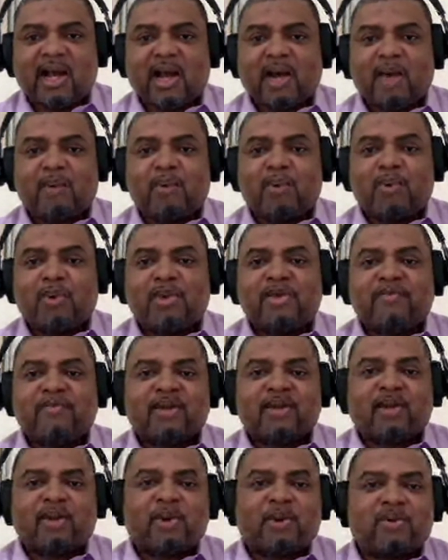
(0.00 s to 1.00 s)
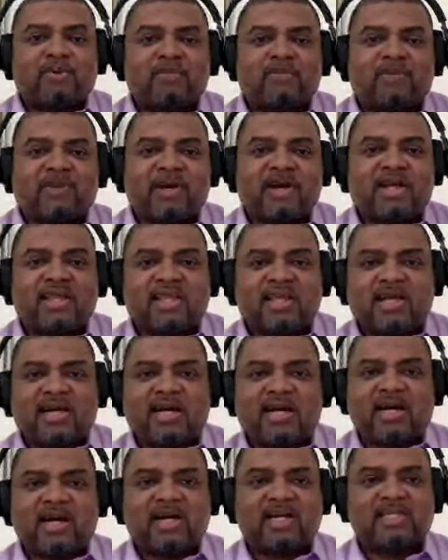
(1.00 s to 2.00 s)
I will even go further
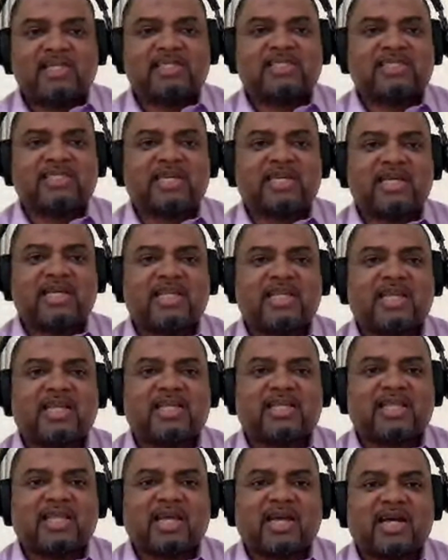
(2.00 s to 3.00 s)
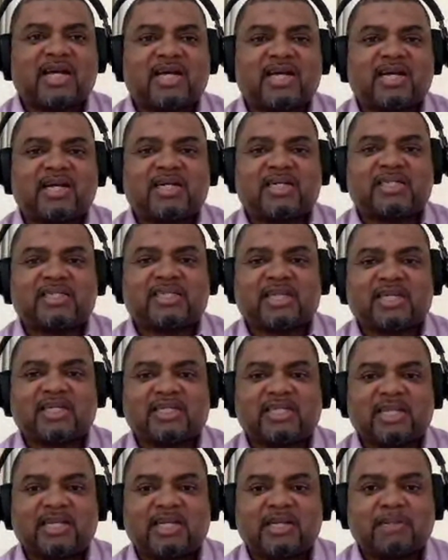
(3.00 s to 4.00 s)
and say that there are
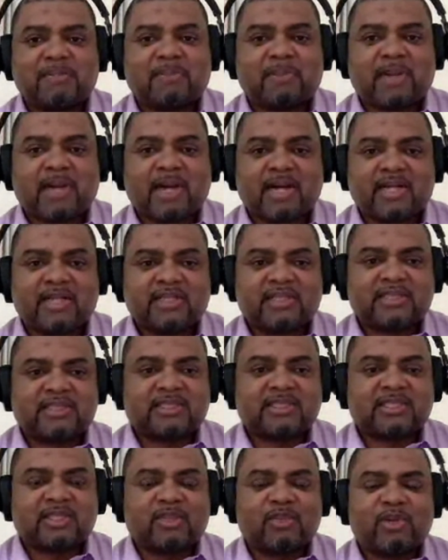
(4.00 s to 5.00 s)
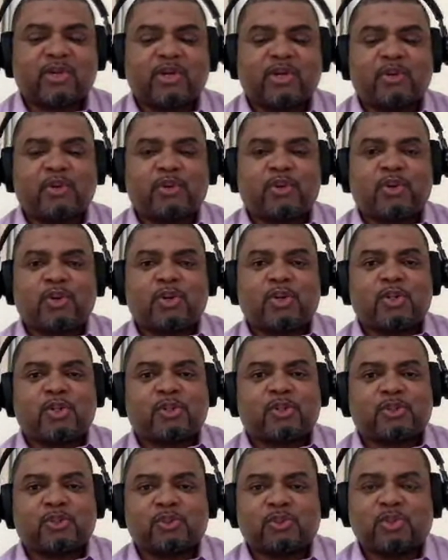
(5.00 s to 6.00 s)
certain banks, when you
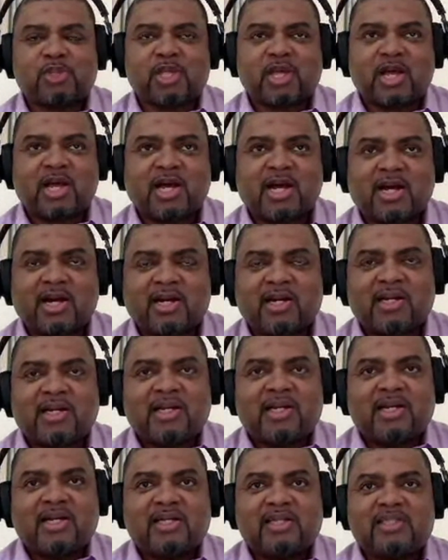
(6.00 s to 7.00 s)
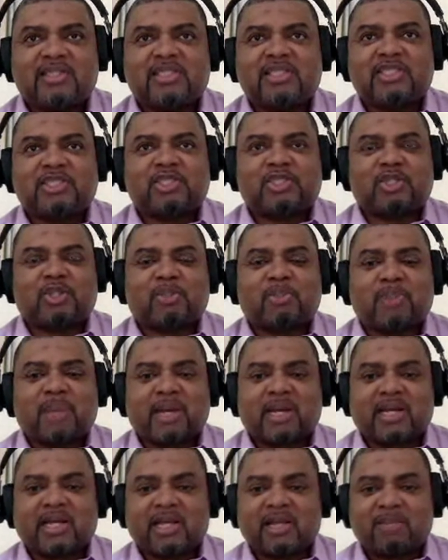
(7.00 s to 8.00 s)
go to their digital
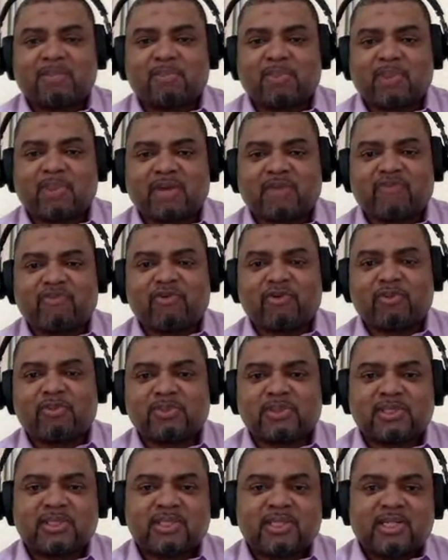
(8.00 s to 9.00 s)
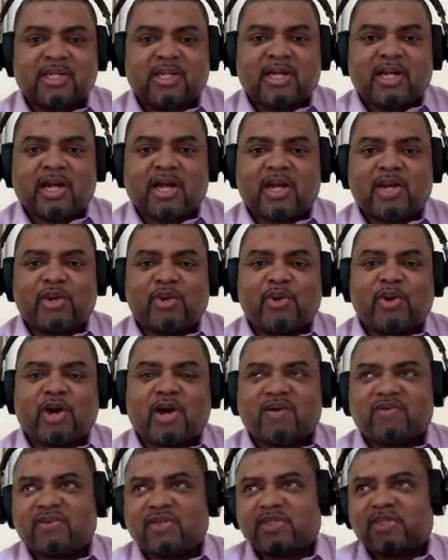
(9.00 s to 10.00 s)
banking platforms and you
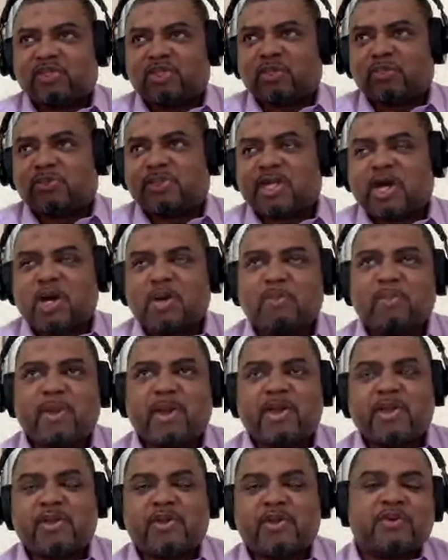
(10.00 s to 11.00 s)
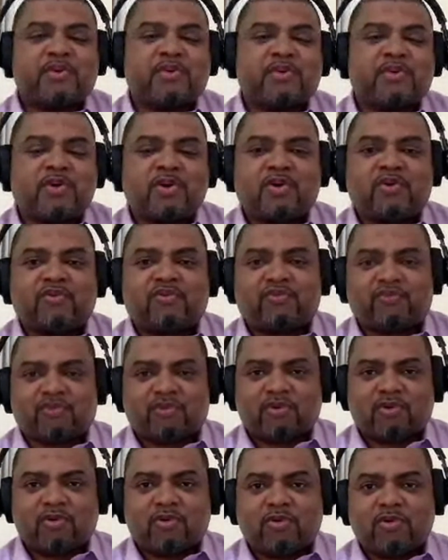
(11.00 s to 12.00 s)
have a drop-down menu
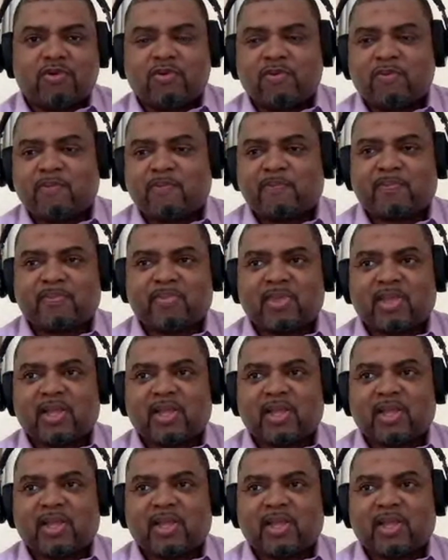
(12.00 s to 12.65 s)
for